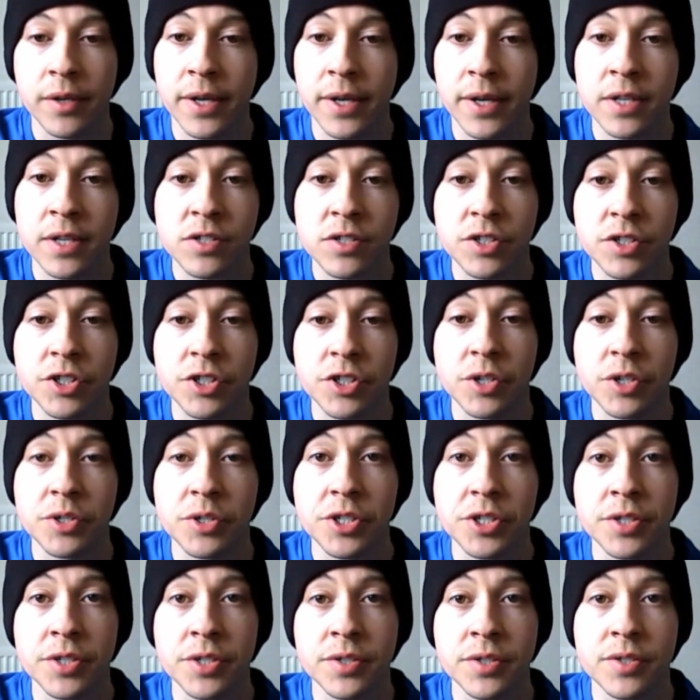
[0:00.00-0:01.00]

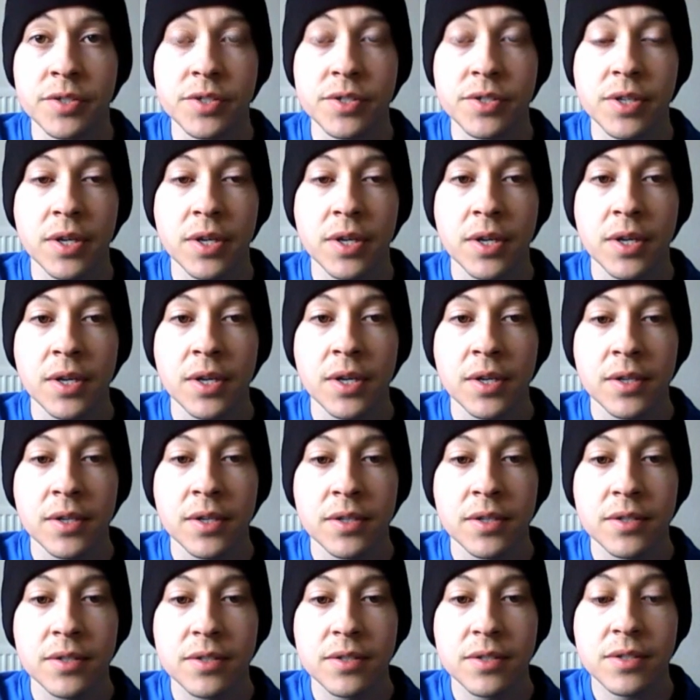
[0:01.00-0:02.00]
institutions.
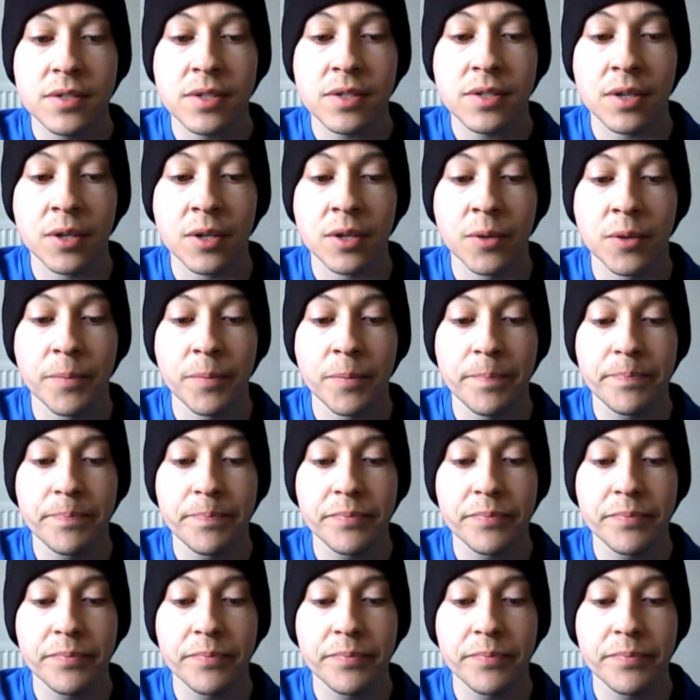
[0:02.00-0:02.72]
So